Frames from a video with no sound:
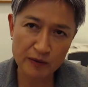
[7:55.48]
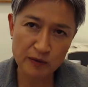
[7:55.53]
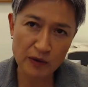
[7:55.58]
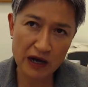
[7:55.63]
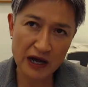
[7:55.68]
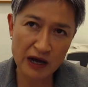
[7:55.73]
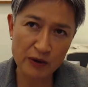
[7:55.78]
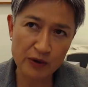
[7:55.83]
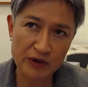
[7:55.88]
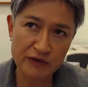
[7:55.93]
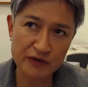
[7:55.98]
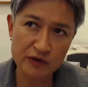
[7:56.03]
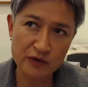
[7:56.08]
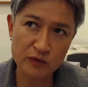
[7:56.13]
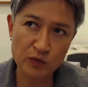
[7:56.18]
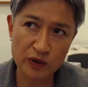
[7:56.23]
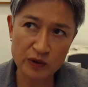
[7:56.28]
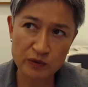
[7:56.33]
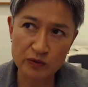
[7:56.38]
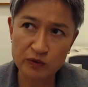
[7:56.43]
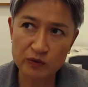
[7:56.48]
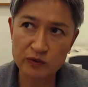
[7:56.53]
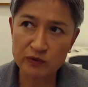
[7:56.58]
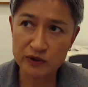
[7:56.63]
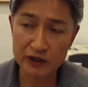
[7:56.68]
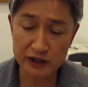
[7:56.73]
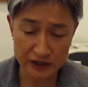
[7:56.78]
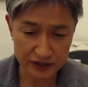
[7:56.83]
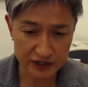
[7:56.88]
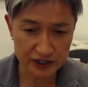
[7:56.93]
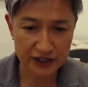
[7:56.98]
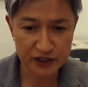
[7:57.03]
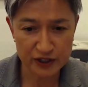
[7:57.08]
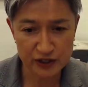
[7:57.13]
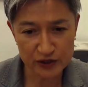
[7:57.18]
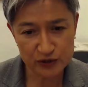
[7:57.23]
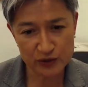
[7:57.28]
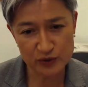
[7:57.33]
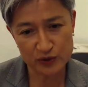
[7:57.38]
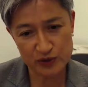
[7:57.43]
However, we would
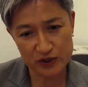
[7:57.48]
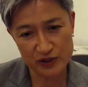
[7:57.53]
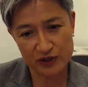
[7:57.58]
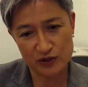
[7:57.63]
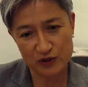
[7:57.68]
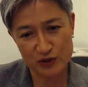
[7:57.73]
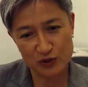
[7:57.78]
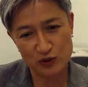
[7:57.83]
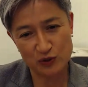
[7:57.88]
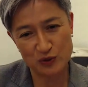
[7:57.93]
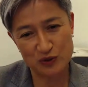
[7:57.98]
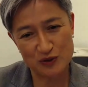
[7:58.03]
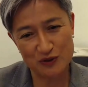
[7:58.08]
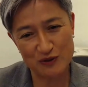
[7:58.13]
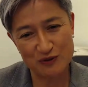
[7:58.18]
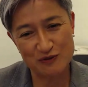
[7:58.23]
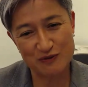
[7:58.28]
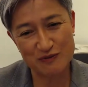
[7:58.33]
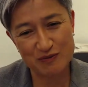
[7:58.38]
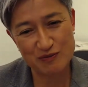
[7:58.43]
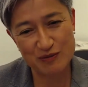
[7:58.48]
continue to assert the sorts of